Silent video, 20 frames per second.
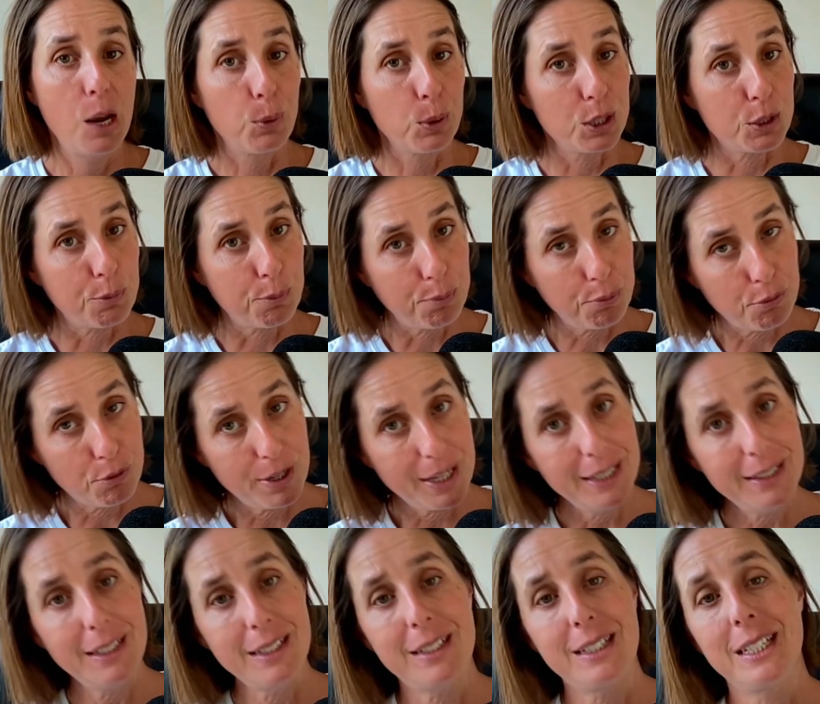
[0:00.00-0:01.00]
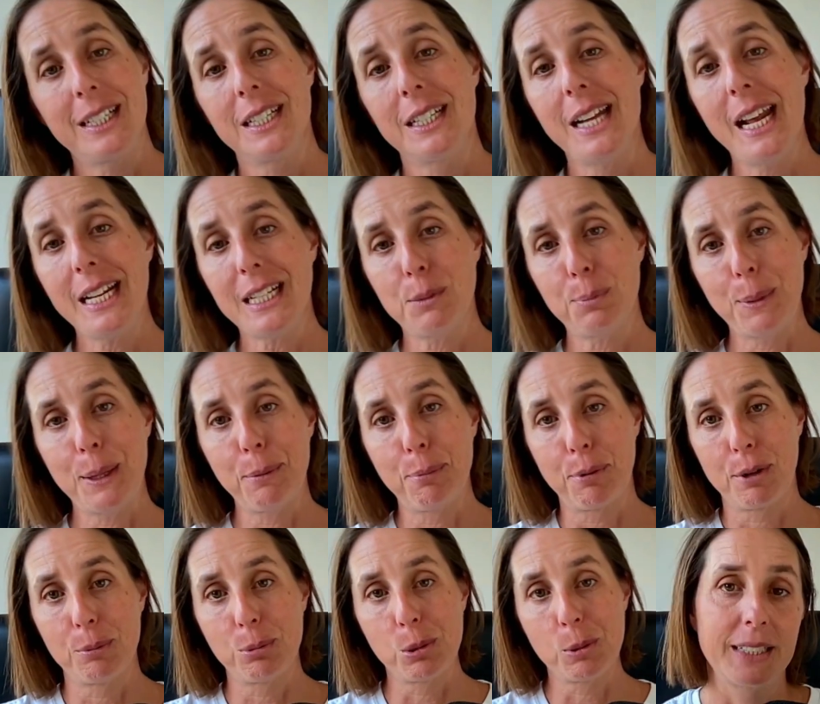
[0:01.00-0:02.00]
Which brings us to the next big
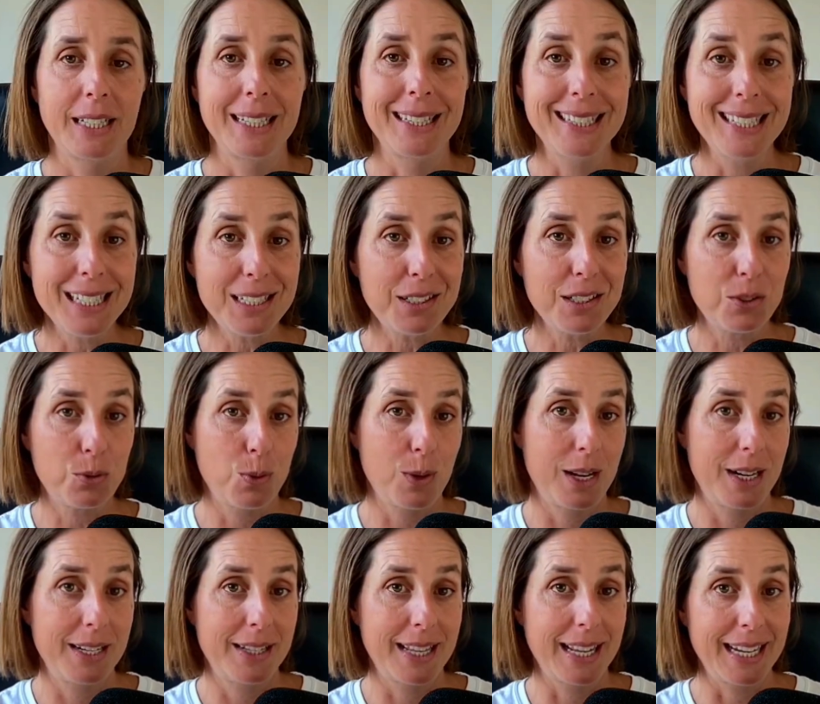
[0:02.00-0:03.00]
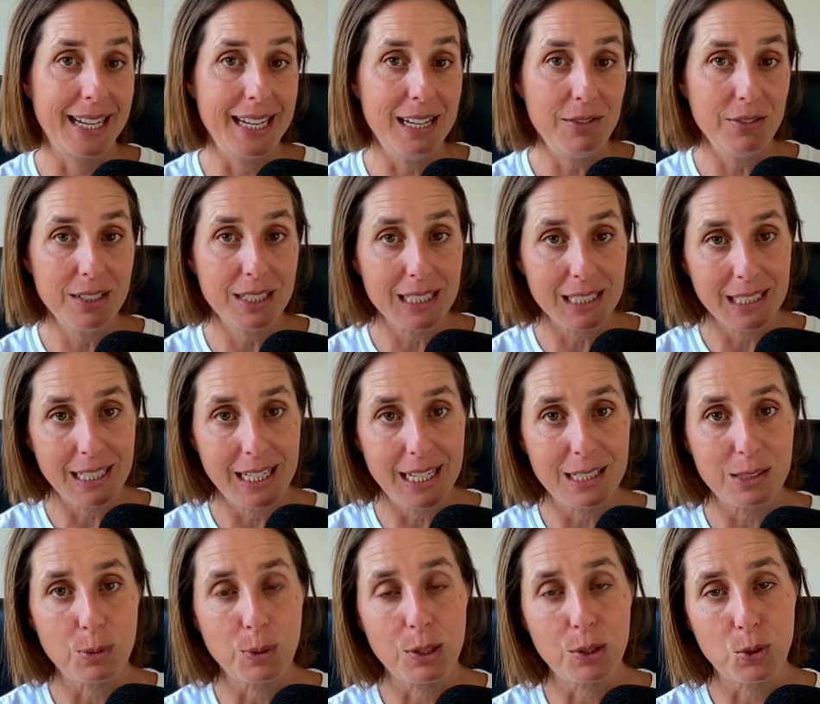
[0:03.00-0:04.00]
problem, and this is one that even
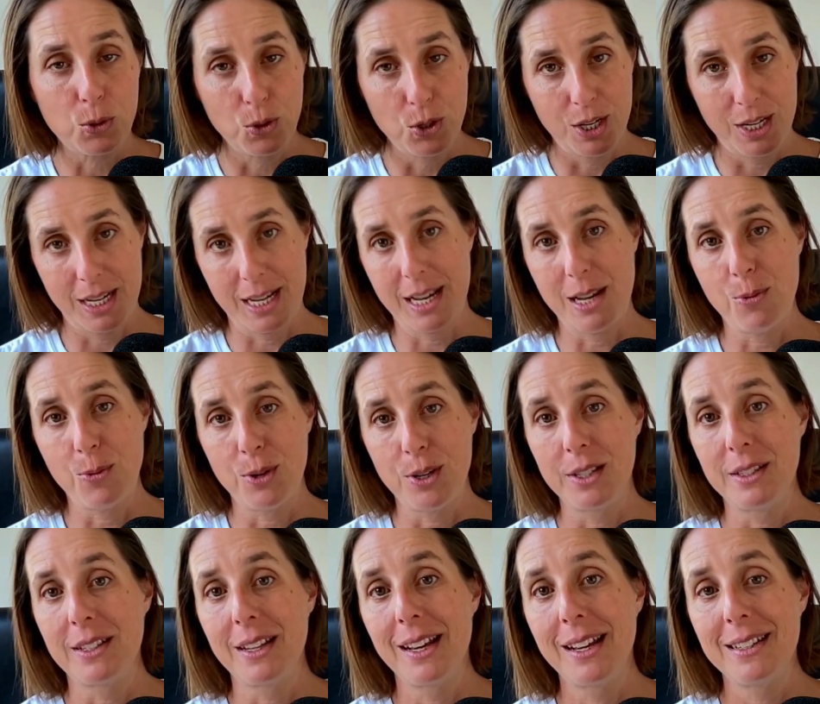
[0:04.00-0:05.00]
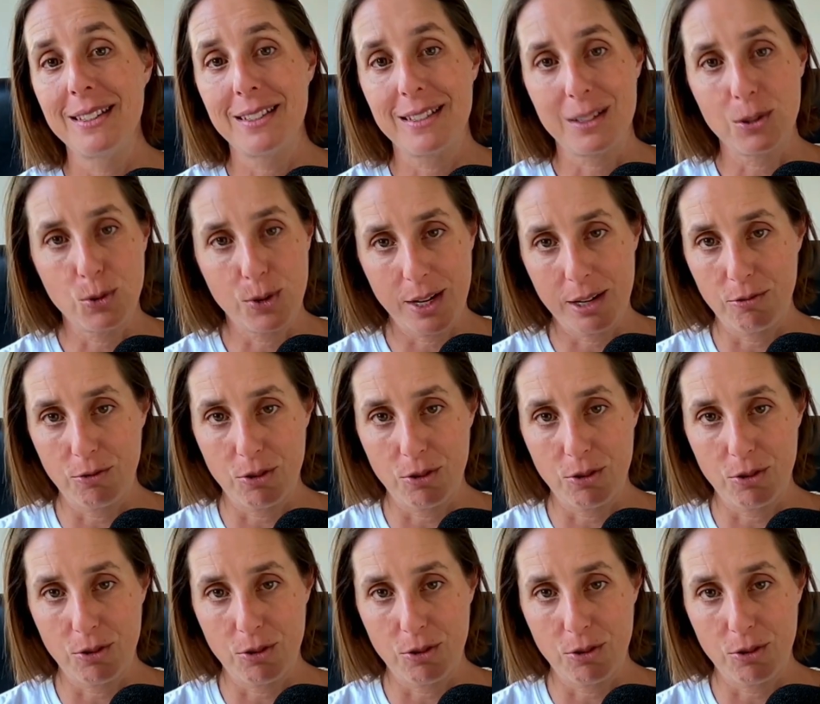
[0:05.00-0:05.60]
clinics with good keywords still get